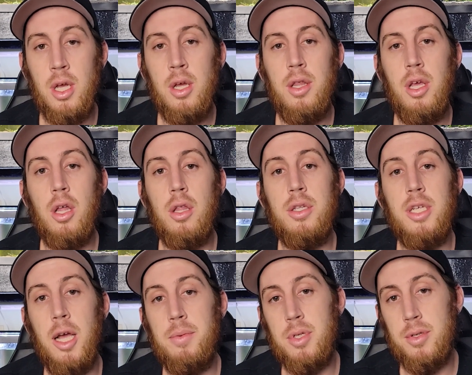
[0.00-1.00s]
the other
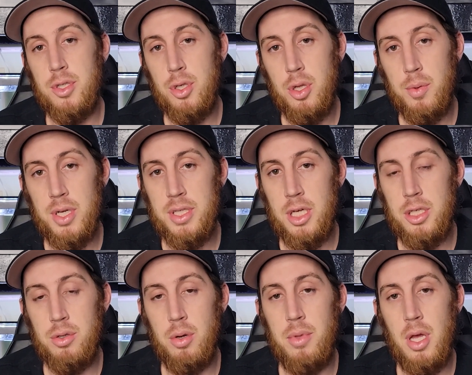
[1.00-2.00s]
types of Sulawesi
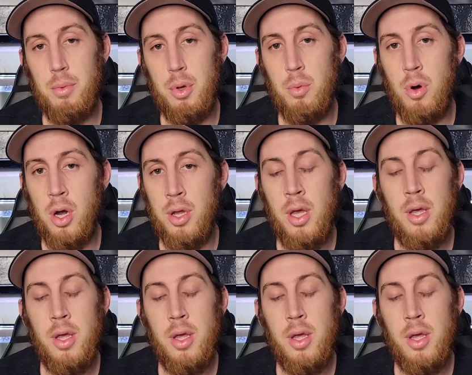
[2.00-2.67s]
shrimp that we want,